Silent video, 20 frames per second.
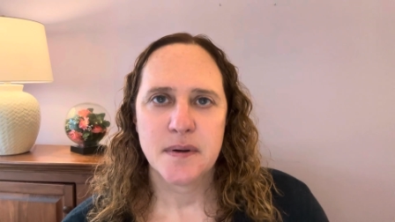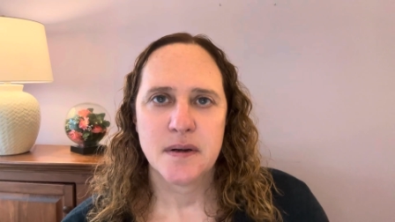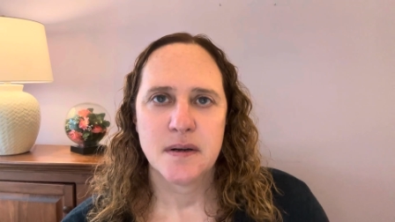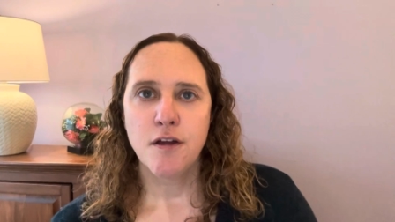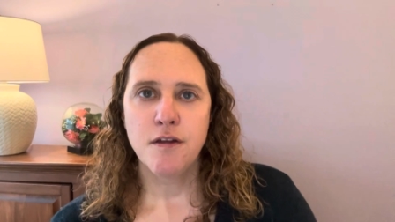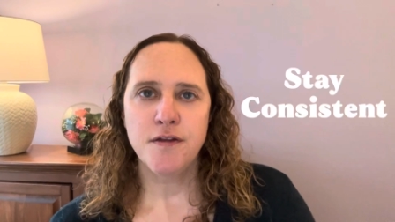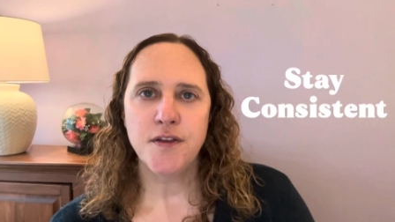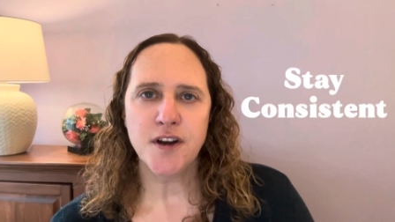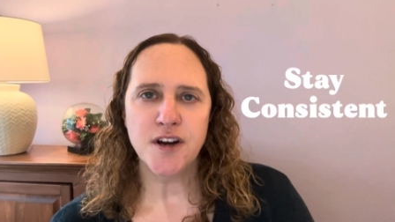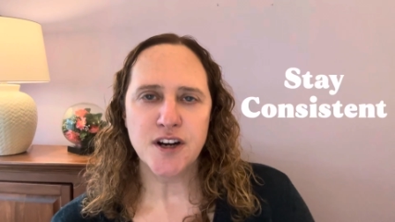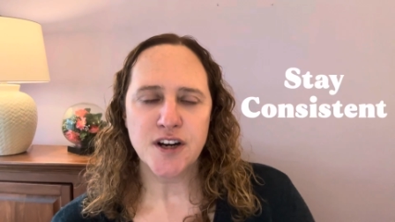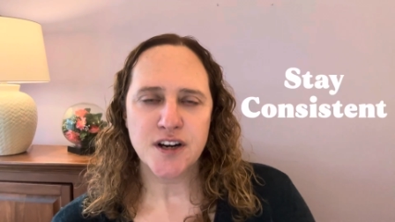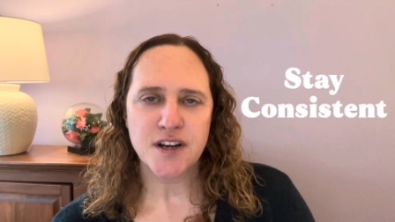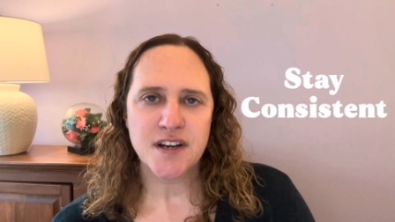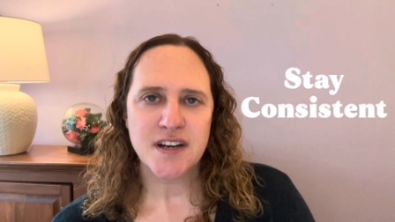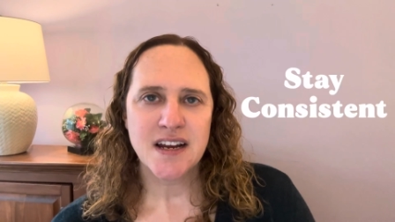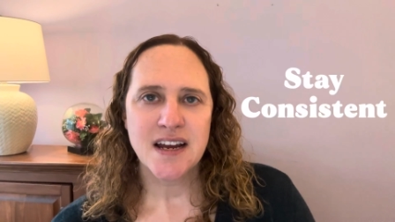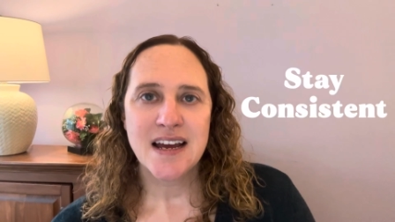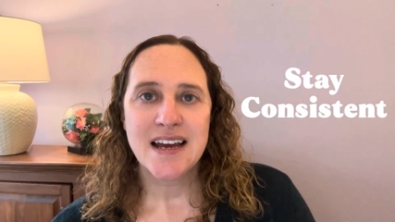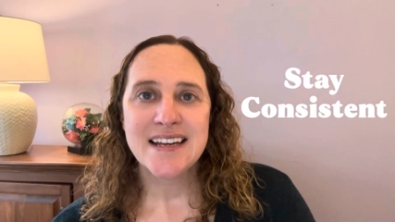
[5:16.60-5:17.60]
Third,
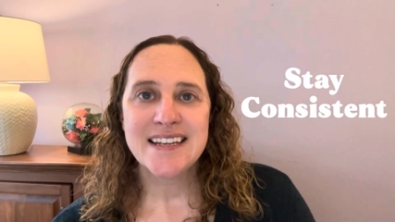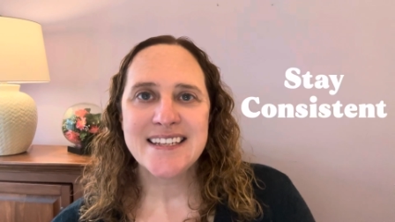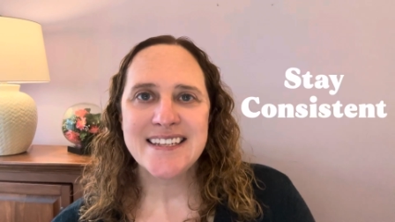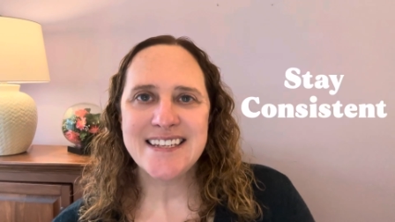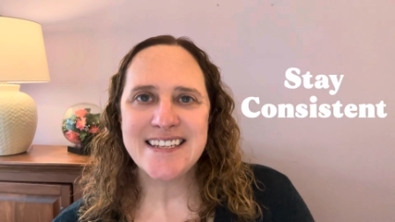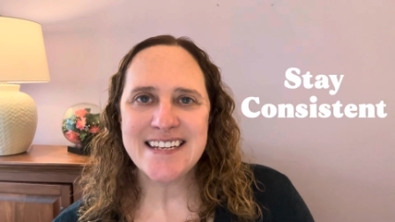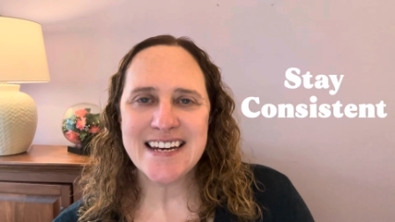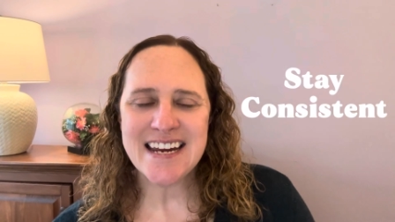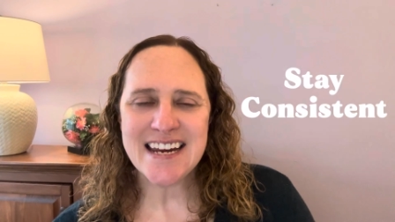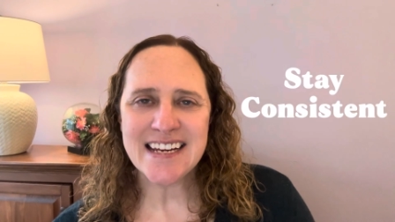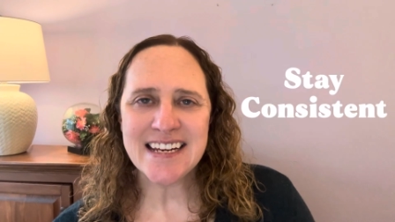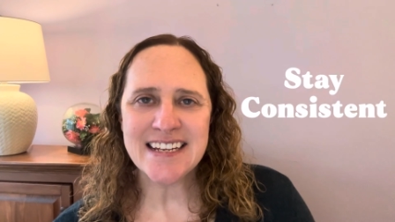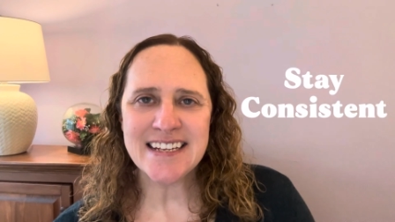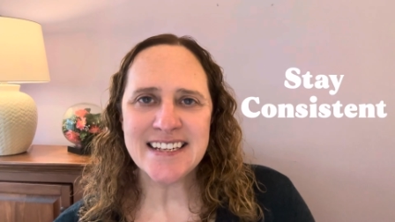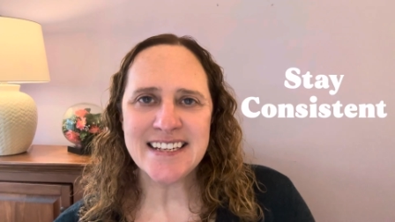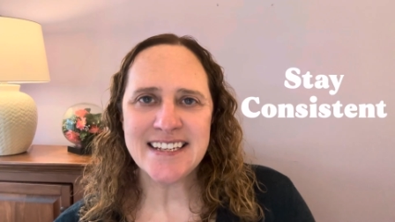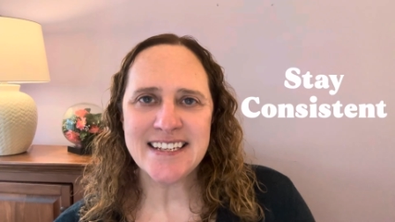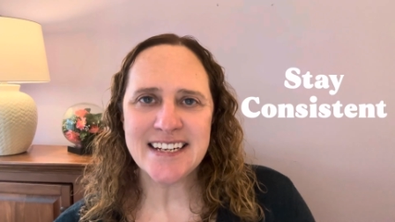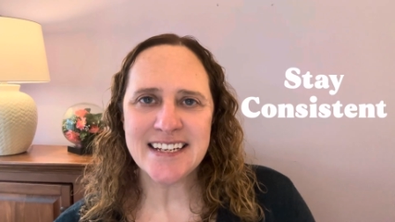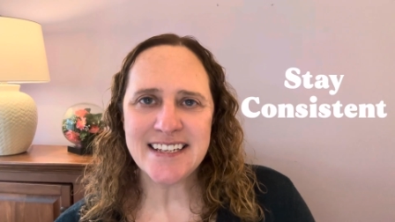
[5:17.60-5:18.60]
stay
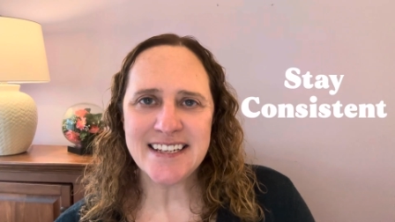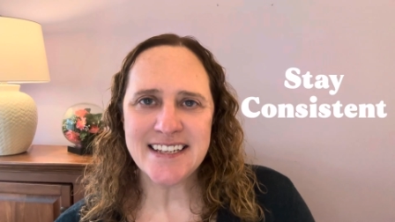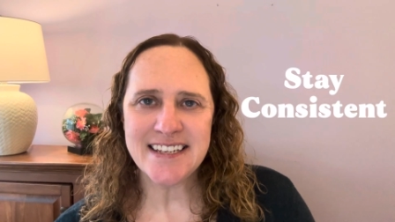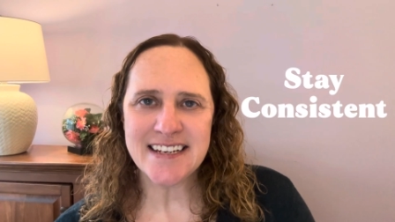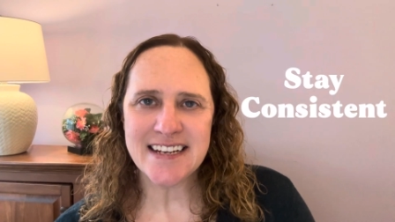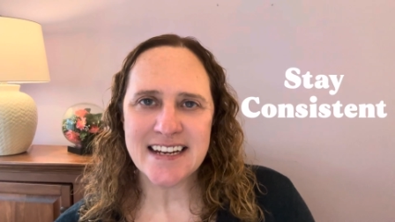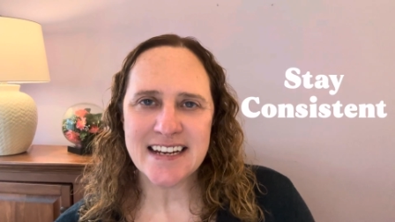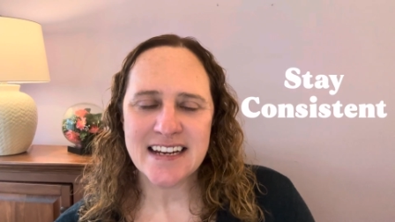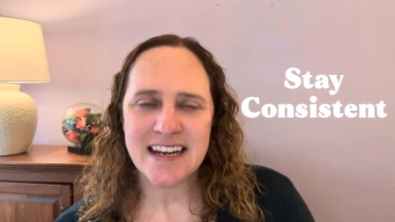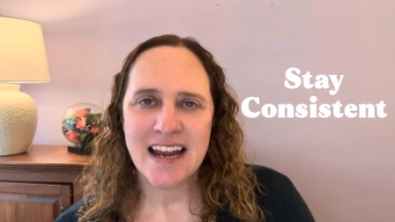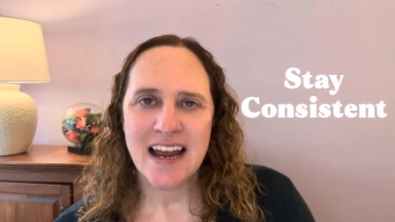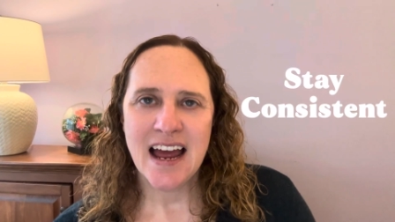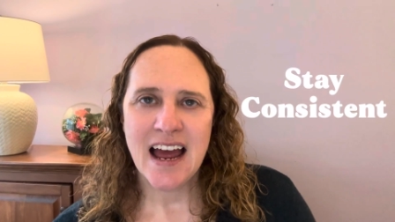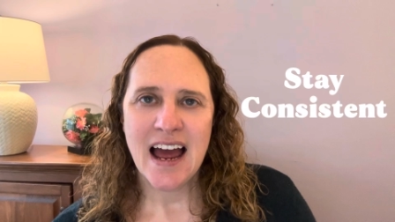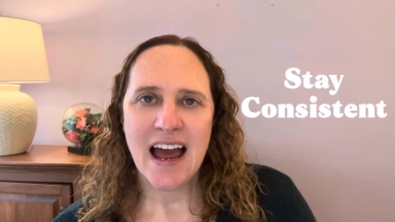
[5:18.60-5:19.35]
consistent